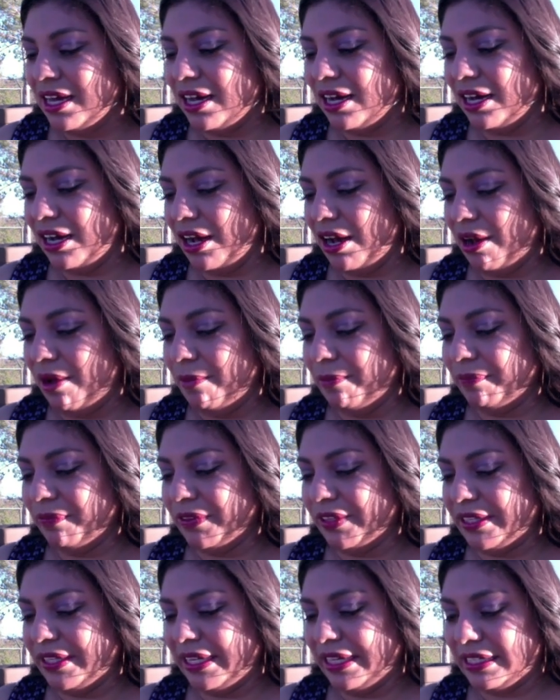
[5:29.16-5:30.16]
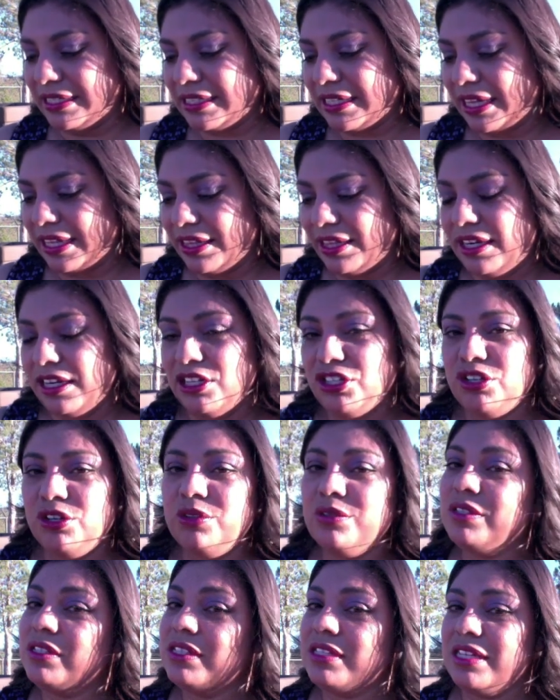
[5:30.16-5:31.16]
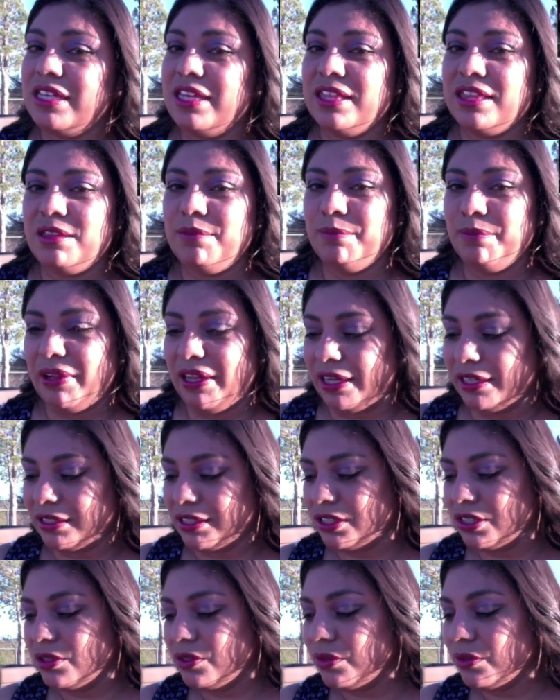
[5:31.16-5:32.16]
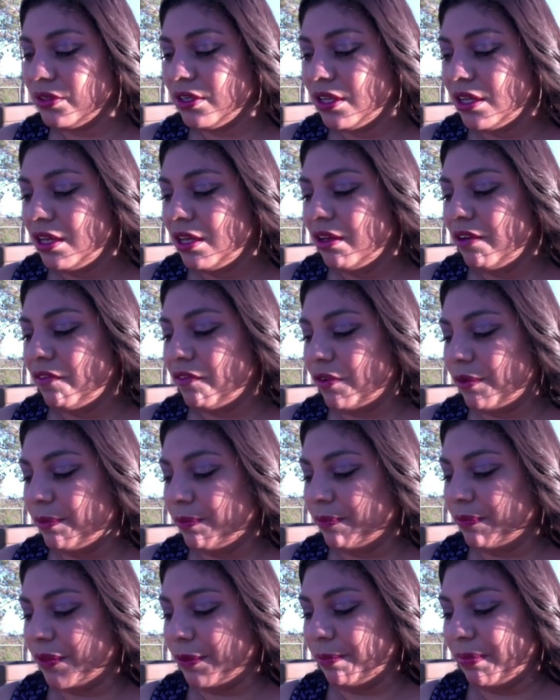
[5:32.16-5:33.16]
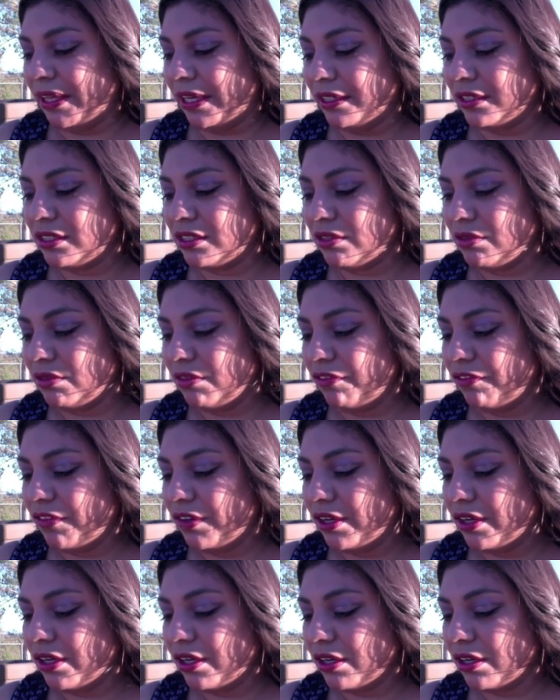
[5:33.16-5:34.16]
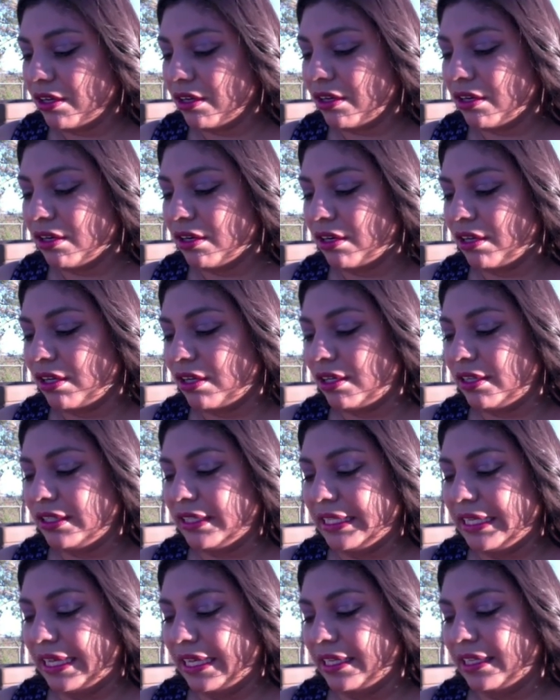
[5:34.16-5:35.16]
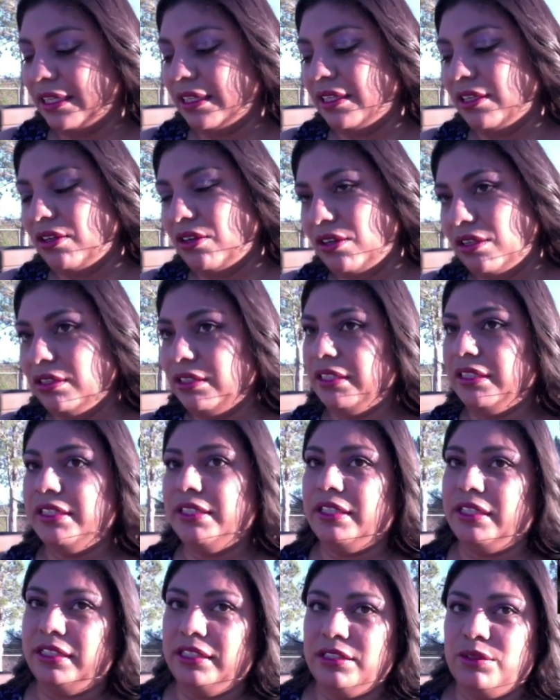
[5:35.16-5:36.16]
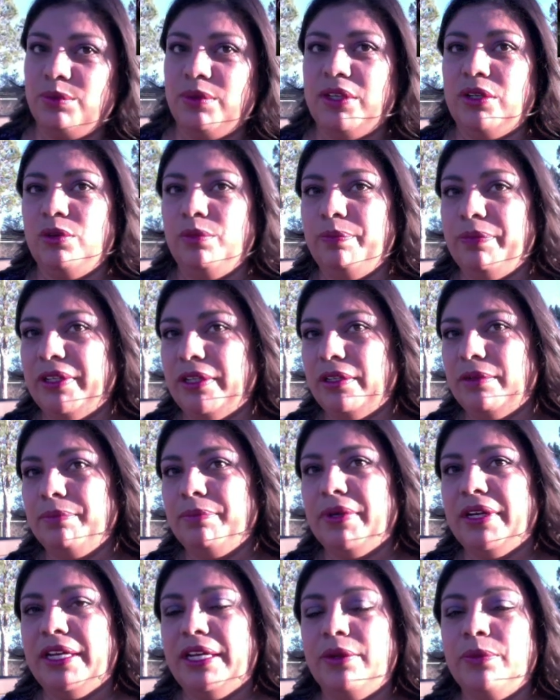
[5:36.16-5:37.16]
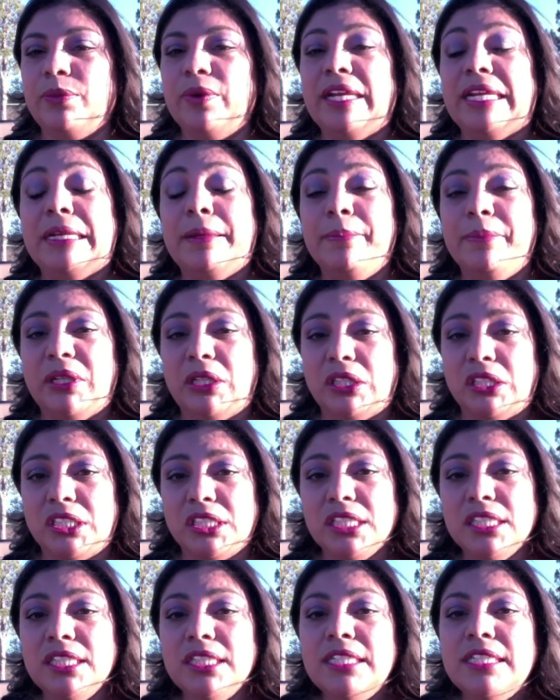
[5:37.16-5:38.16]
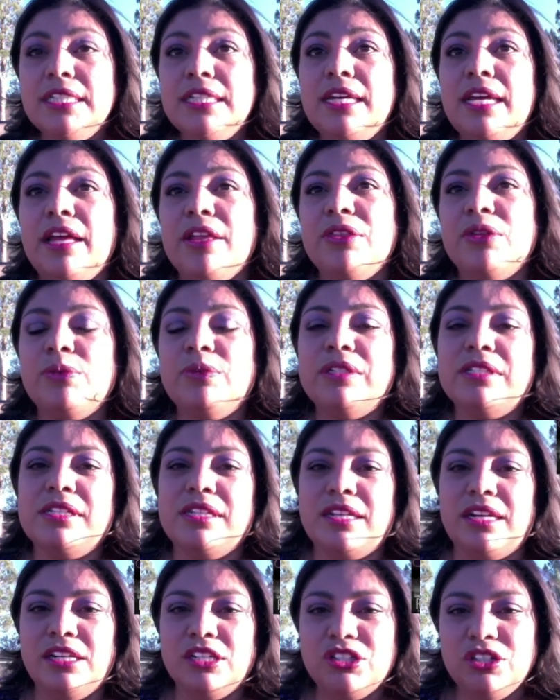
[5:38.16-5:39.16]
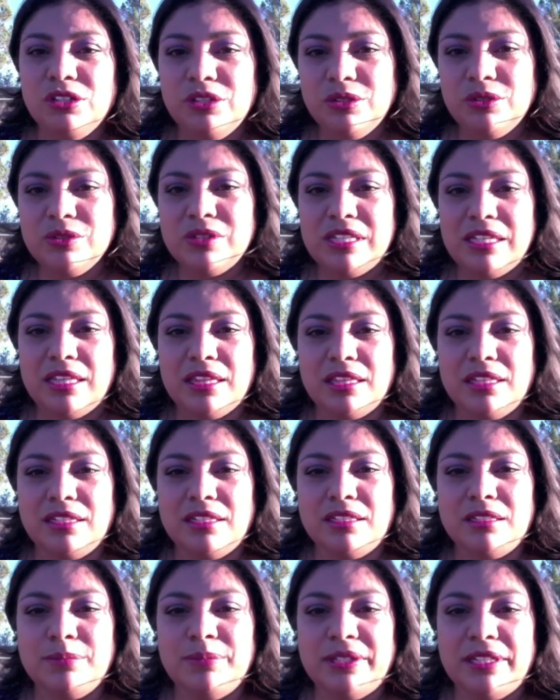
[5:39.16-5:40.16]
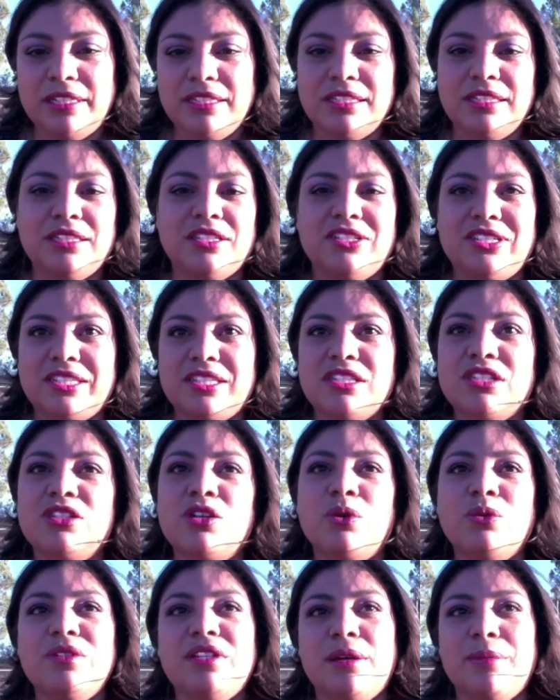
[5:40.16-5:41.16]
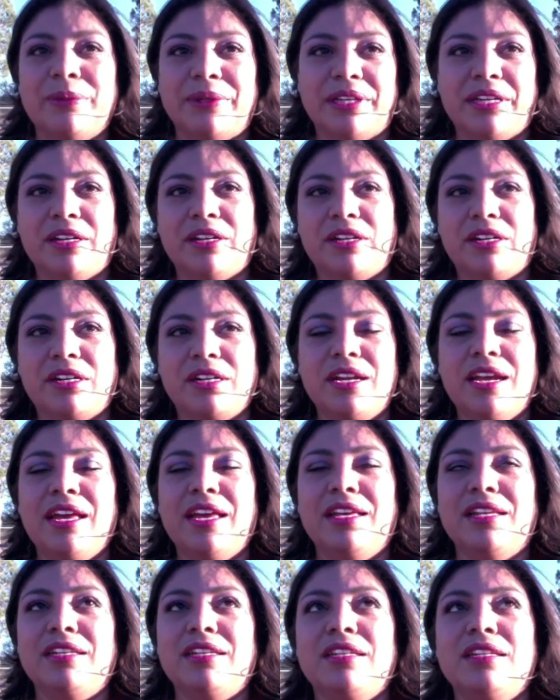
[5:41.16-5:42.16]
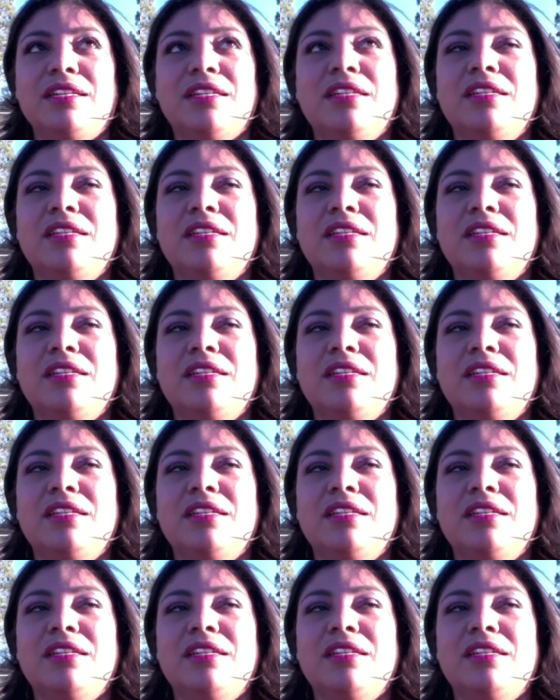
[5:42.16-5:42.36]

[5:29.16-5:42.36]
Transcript: The next guy that I chose is Ethan Blackstone from the Blackstone Affair, Naked, All In, Eyes Wide Open by Raine Miller. And the reason that I chose Ethan is because he's just so debonair and